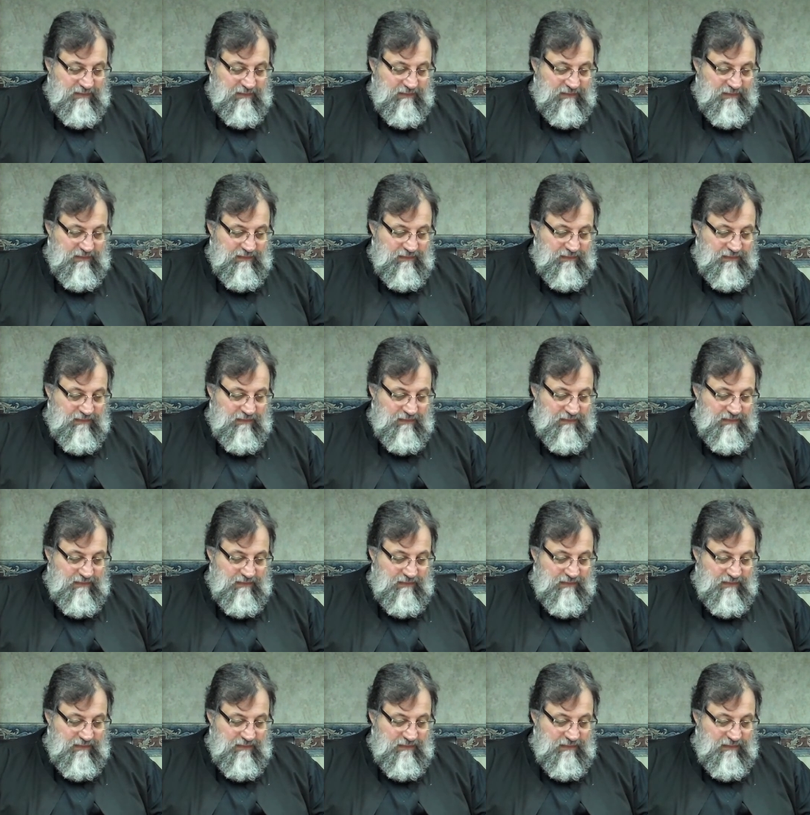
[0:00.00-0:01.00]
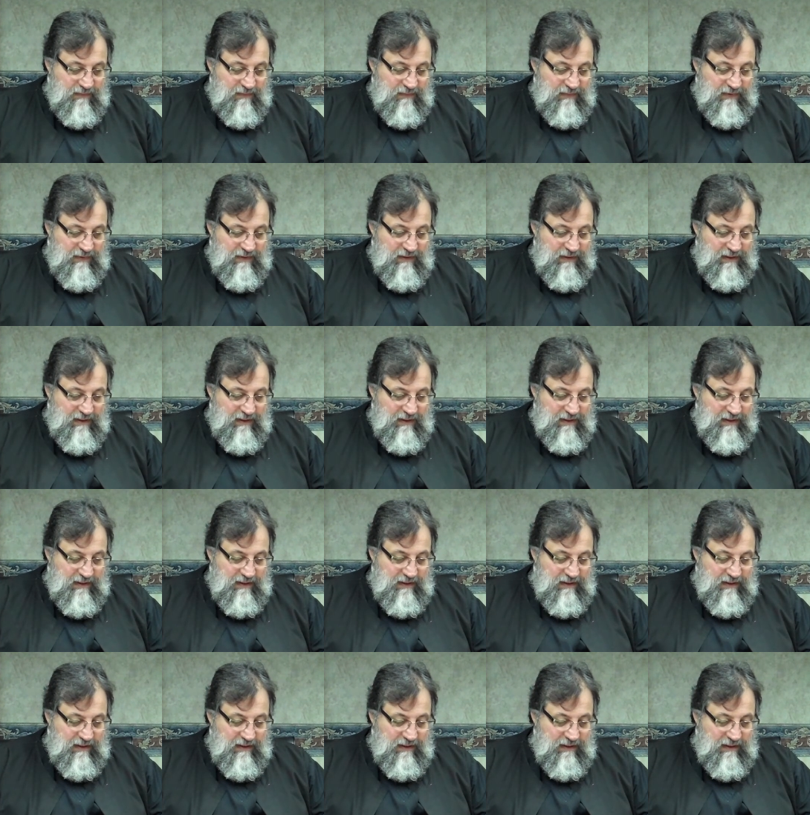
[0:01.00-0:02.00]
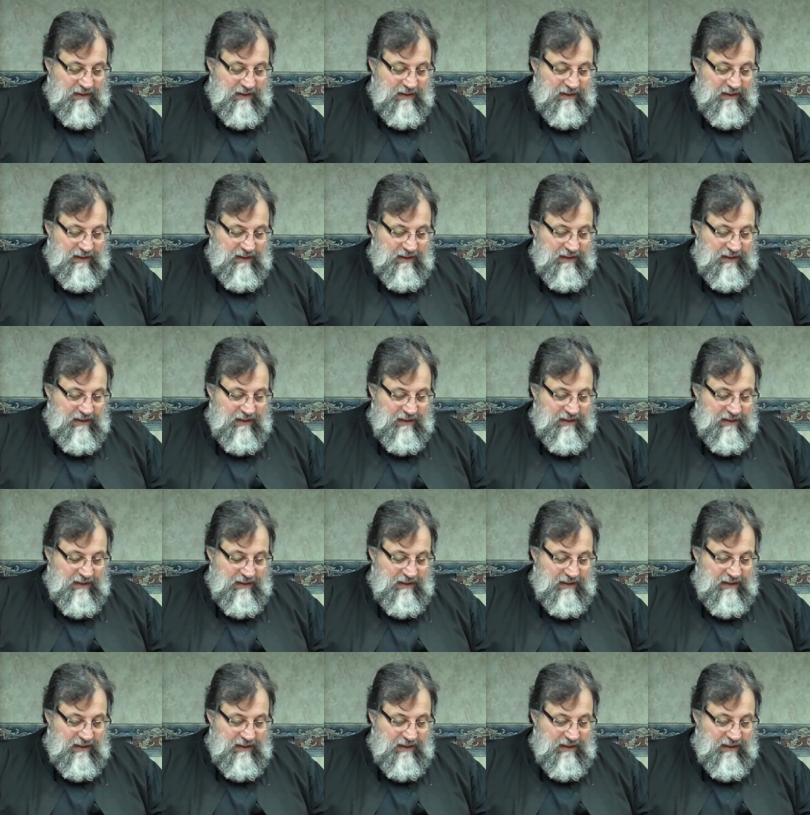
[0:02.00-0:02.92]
No one is speaking in this clip.